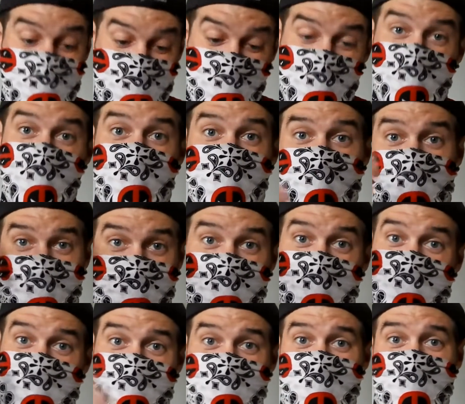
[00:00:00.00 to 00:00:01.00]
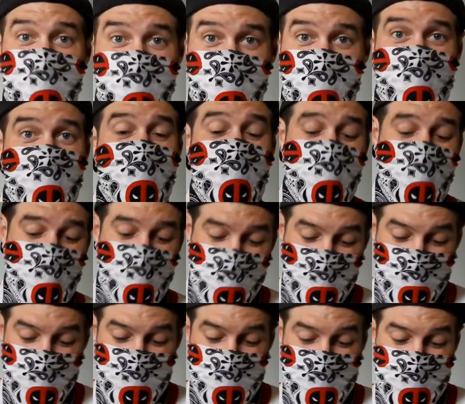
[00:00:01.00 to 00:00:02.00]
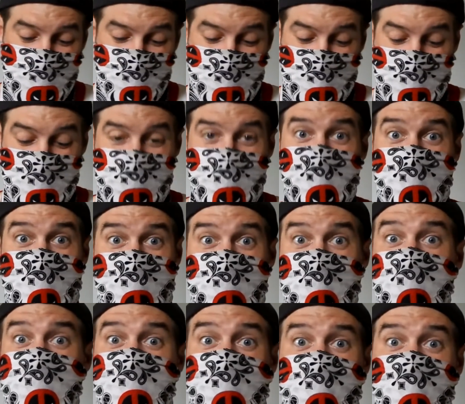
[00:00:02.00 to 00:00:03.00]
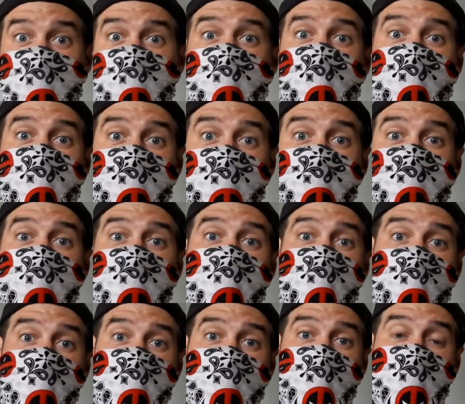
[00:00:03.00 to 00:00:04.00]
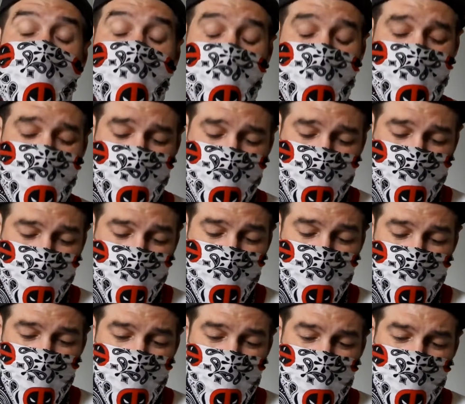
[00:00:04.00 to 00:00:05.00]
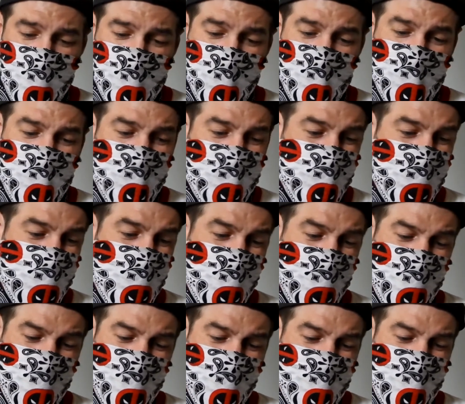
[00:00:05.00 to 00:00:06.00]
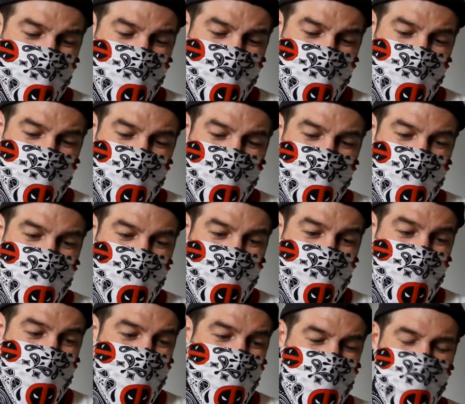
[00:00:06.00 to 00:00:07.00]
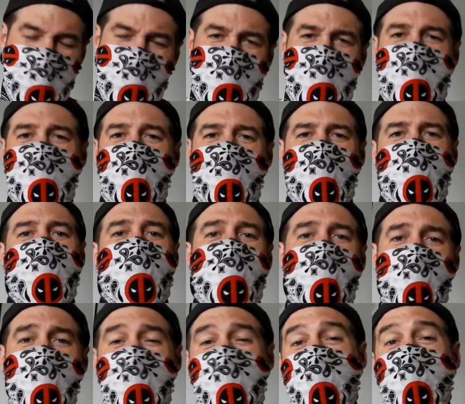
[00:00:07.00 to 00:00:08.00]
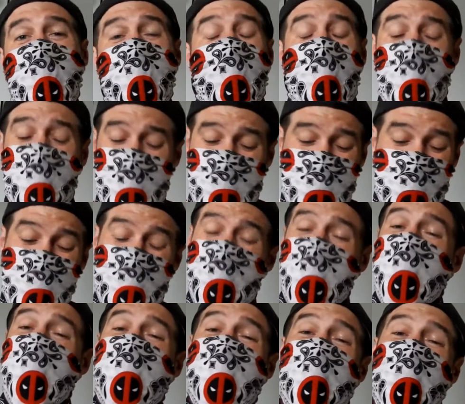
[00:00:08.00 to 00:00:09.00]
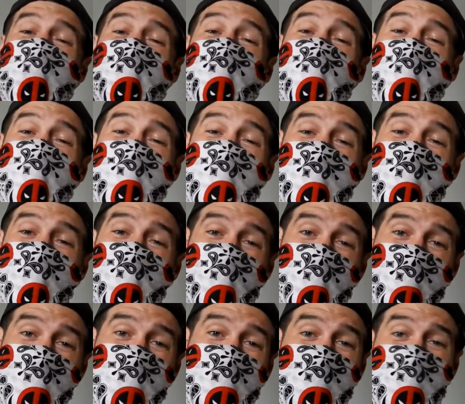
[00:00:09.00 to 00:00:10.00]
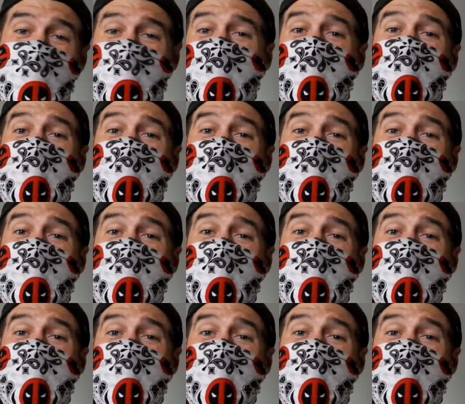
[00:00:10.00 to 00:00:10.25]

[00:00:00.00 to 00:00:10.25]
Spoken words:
knows, because of this ritual, he sees that yes, there are these people coming. So yeah, I mean, there's more to it, but honestly, this was a great read.